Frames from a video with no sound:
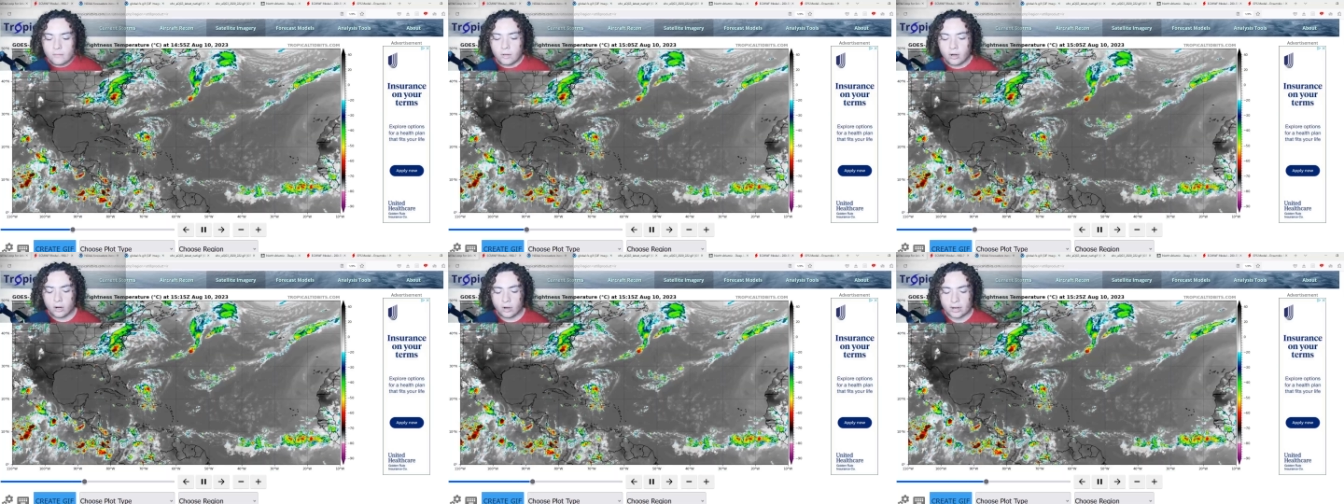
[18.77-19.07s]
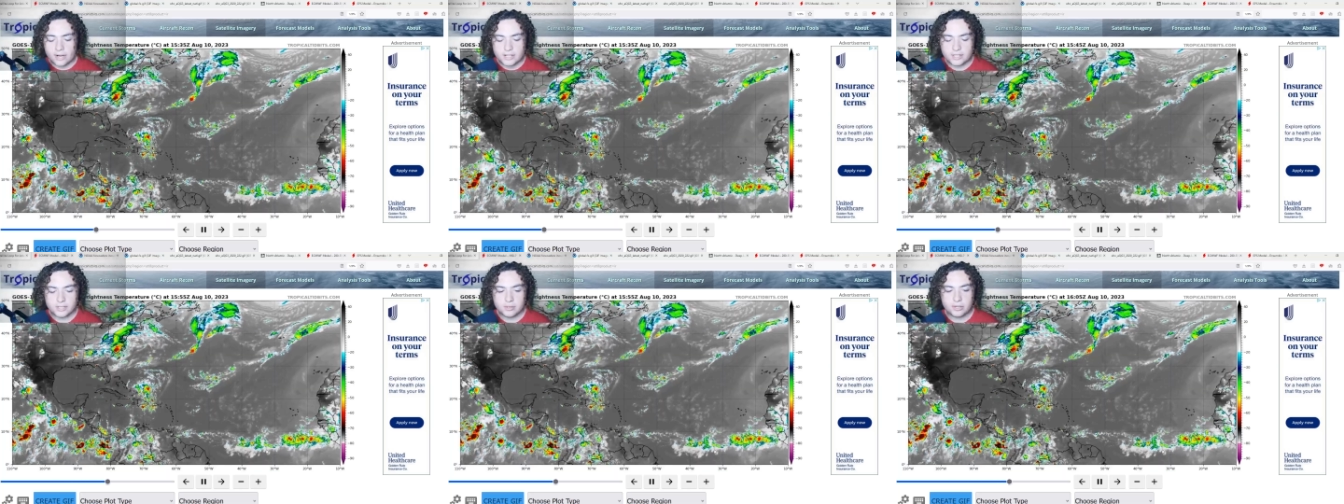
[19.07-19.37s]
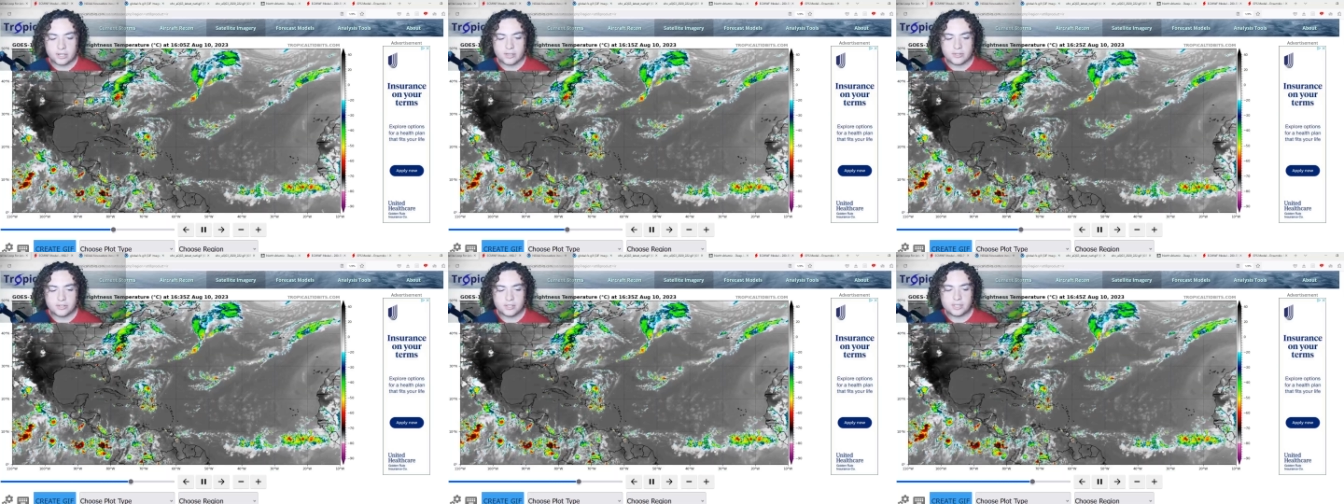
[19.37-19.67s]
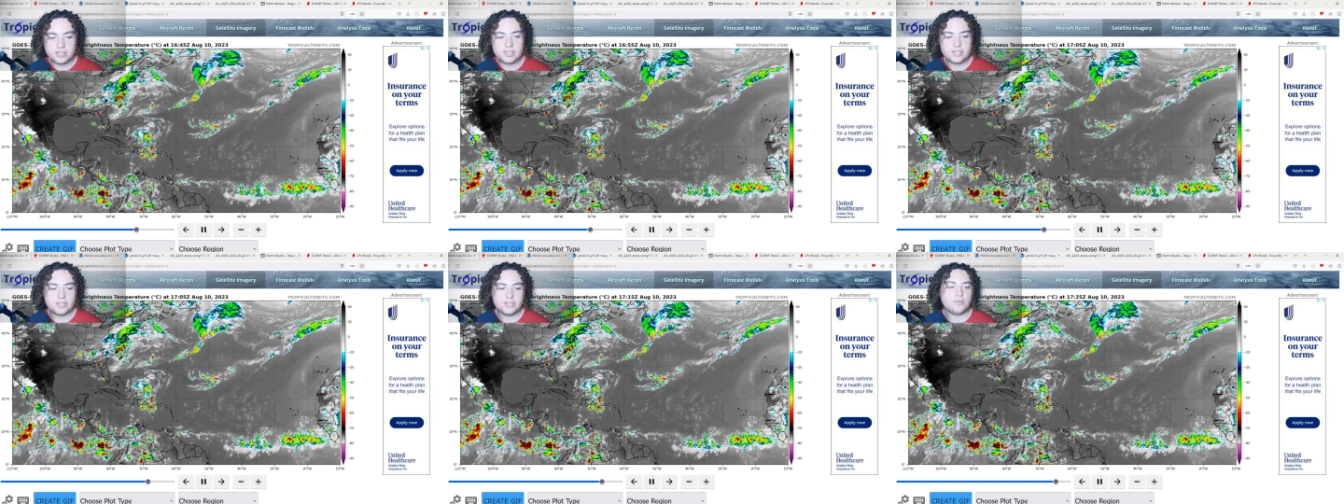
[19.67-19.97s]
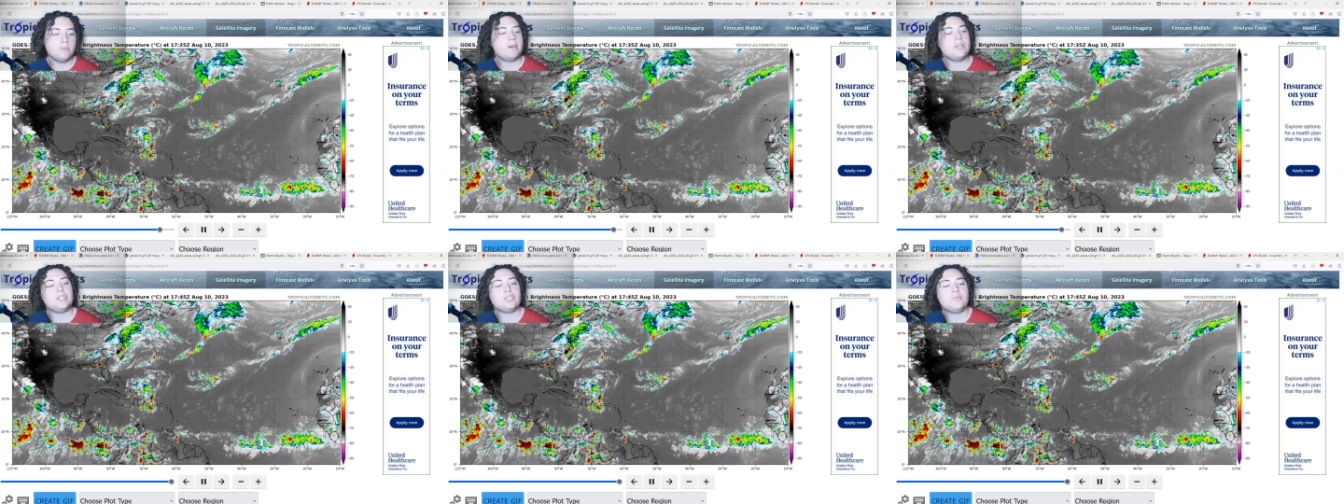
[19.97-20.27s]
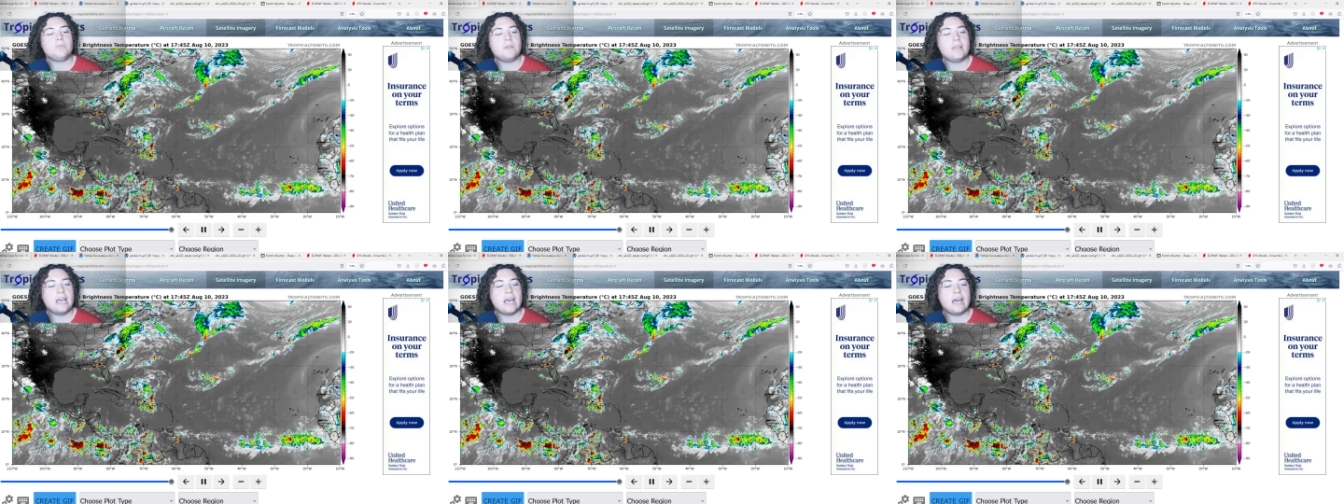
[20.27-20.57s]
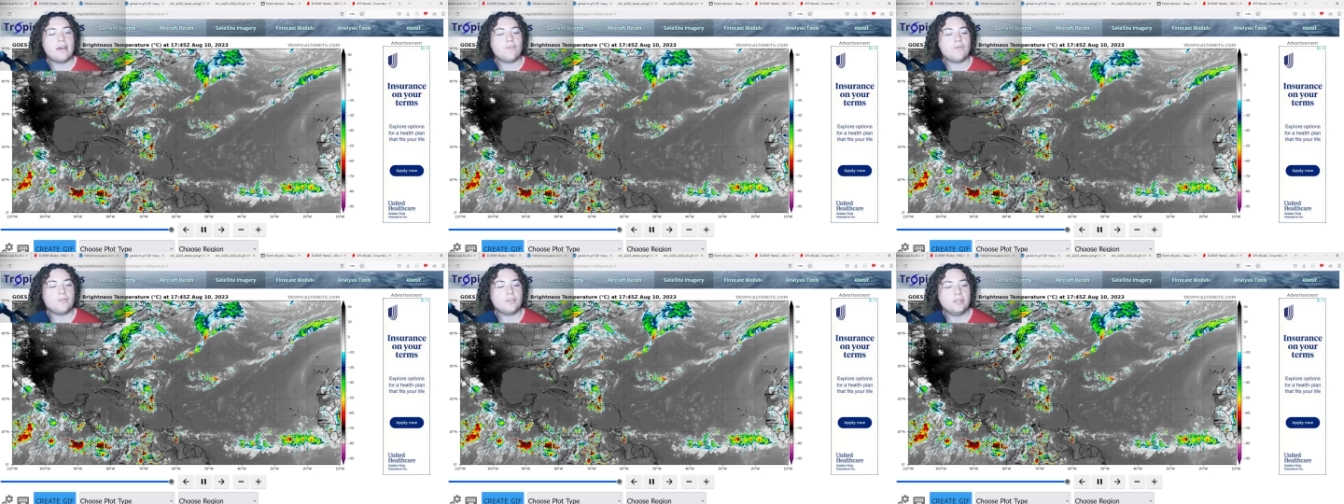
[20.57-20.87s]
All right, so here's the situation we
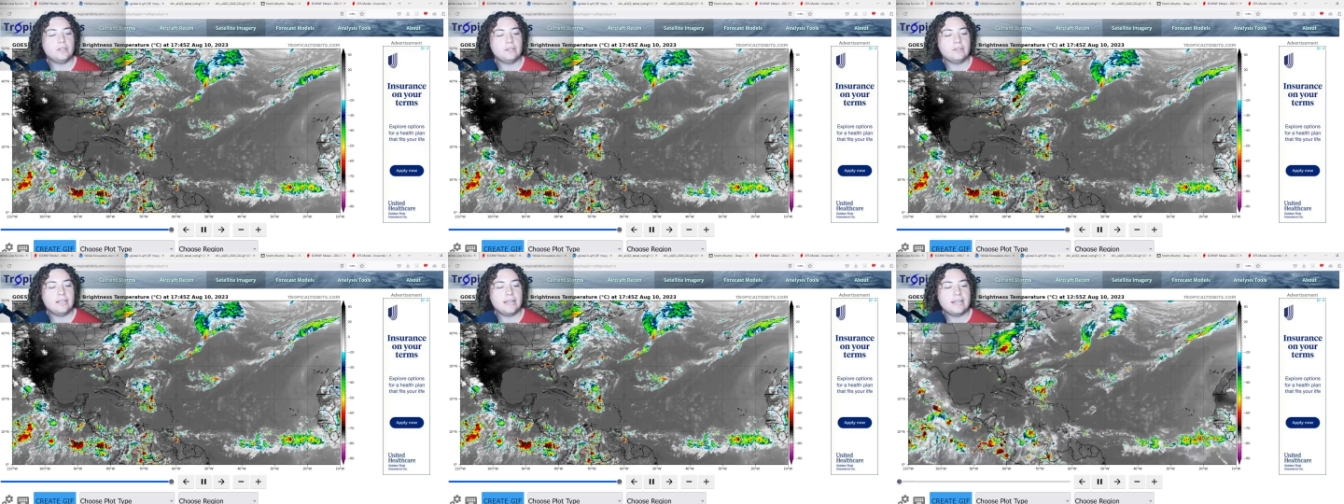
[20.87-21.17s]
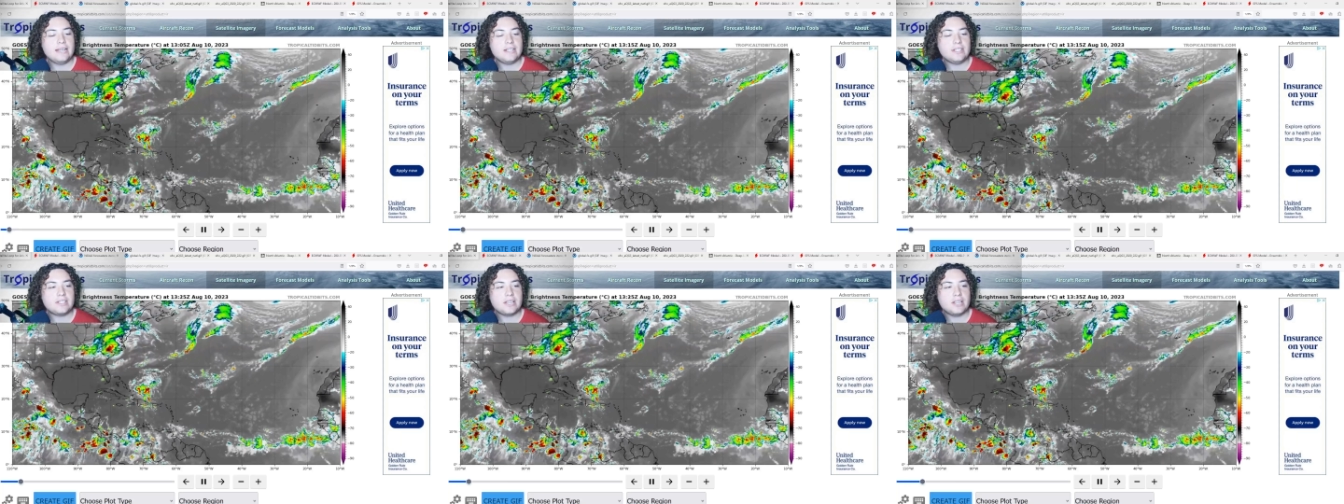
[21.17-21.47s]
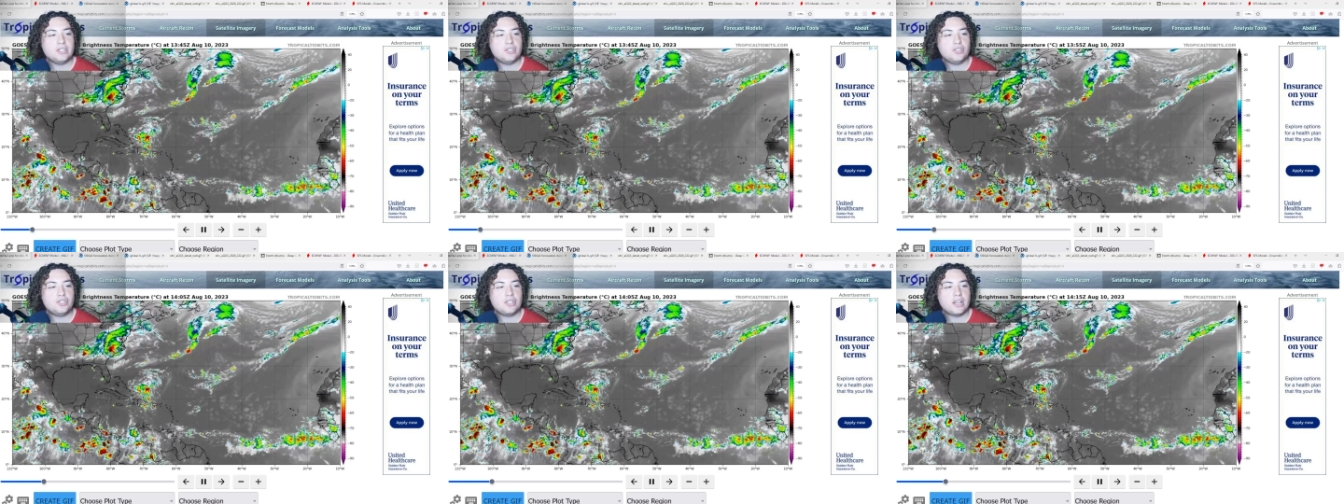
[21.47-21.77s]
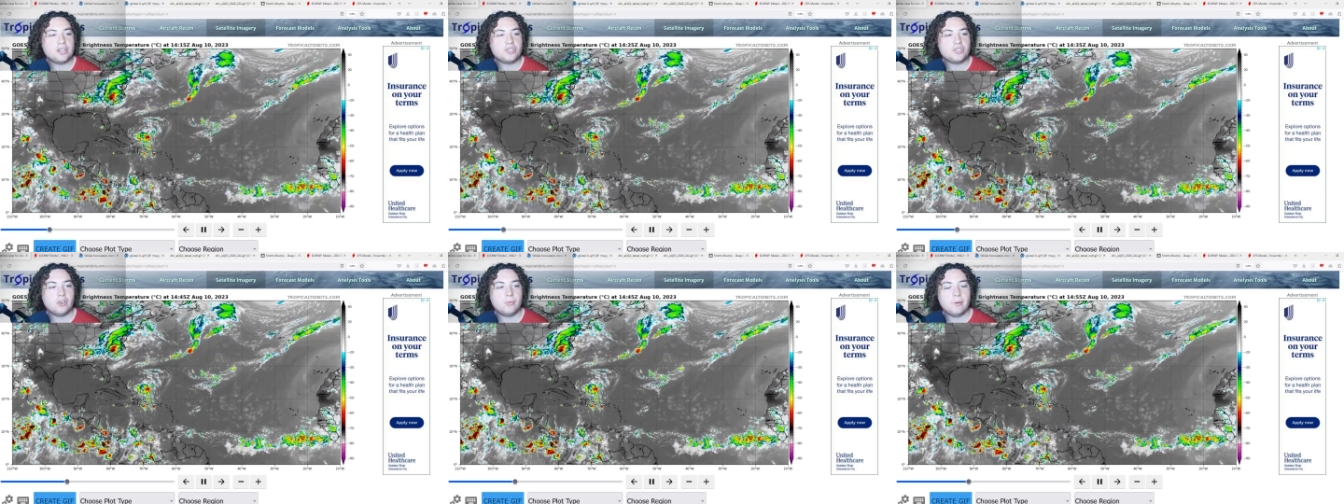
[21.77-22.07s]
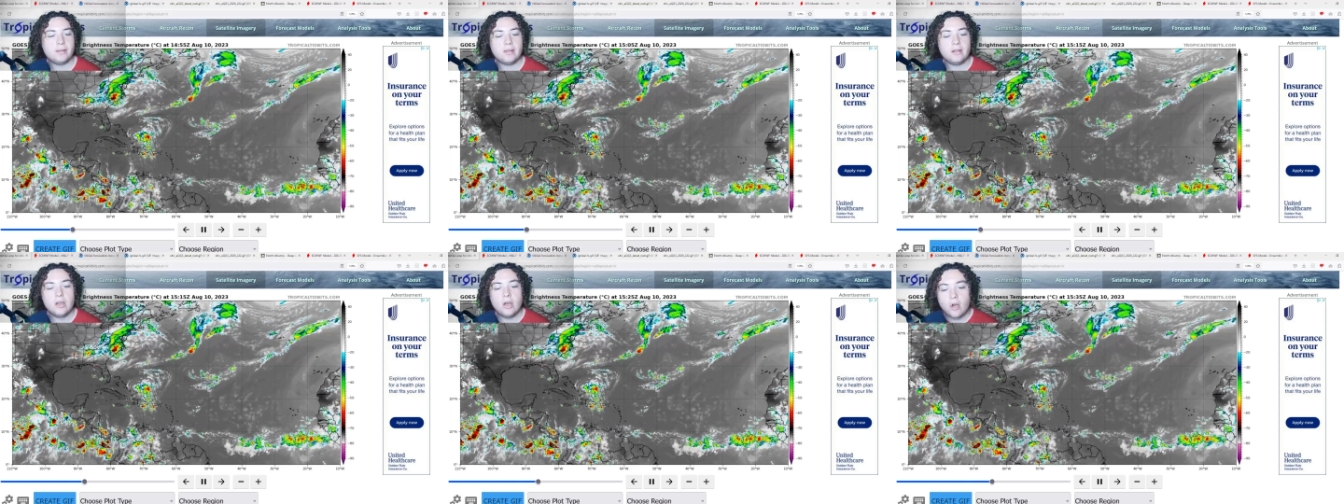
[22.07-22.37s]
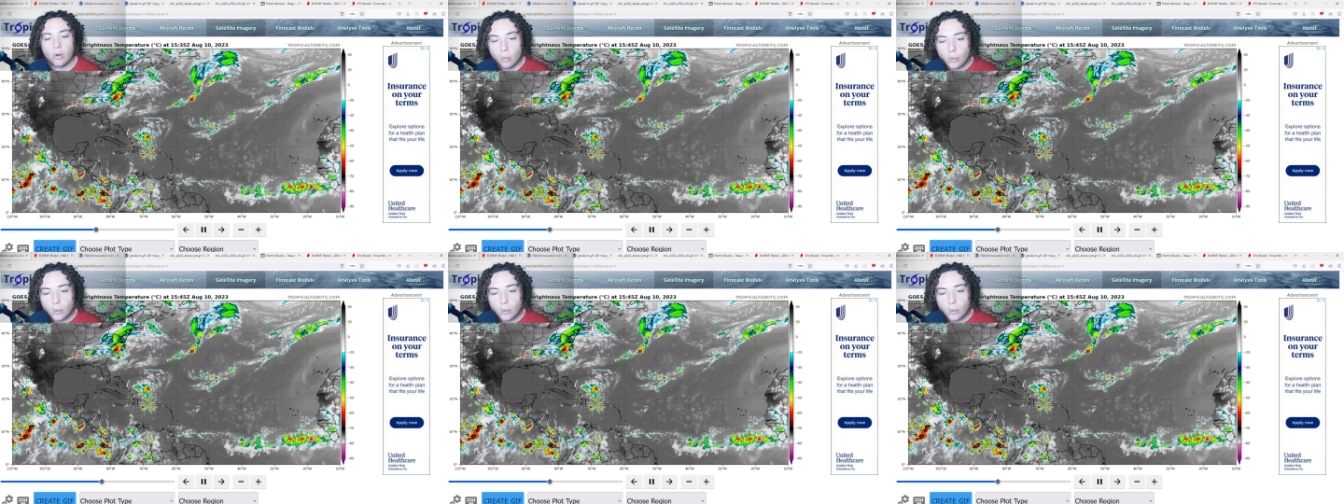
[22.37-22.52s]
have for you, ladies and gentlemen.